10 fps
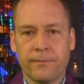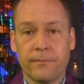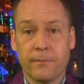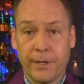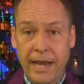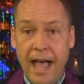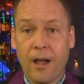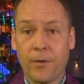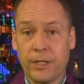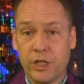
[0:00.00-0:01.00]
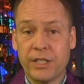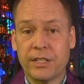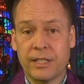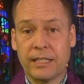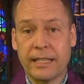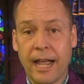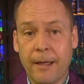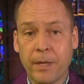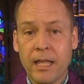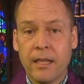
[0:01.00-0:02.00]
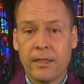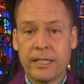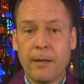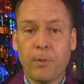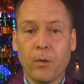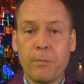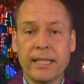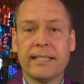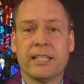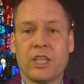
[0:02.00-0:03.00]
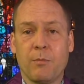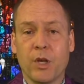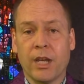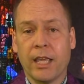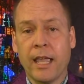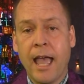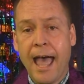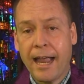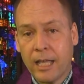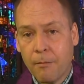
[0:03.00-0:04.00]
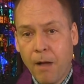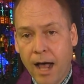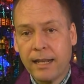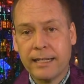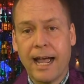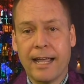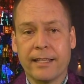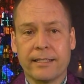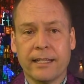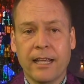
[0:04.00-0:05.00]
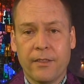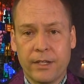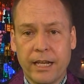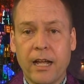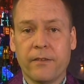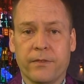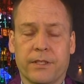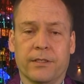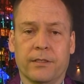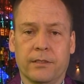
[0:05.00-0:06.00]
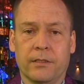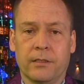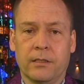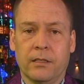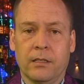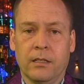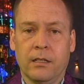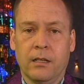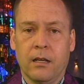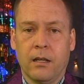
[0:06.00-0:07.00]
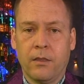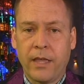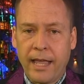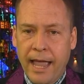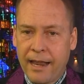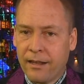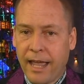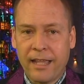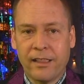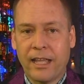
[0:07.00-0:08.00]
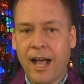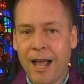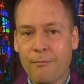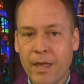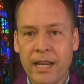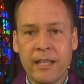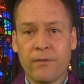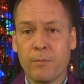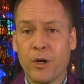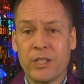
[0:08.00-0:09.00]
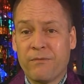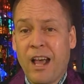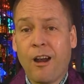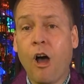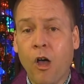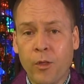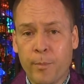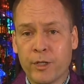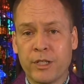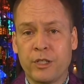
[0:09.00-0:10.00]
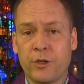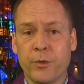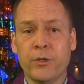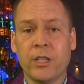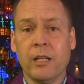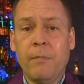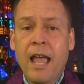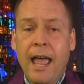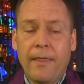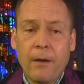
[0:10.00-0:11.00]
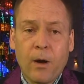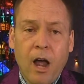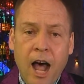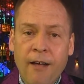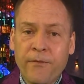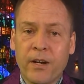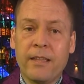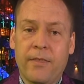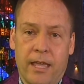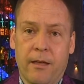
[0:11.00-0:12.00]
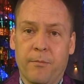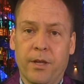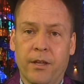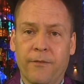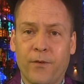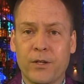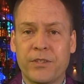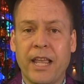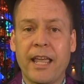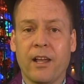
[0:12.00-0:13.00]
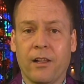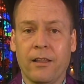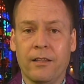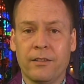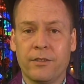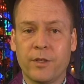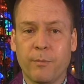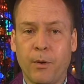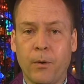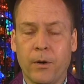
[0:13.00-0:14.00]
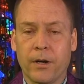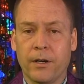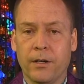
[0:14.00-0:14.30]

But now, in Jesus' time, the temple business community had commoditized the doves. They had likely caught many of the birds, if not all the birds in Jerusalem, and they were offering them for sale to the poor.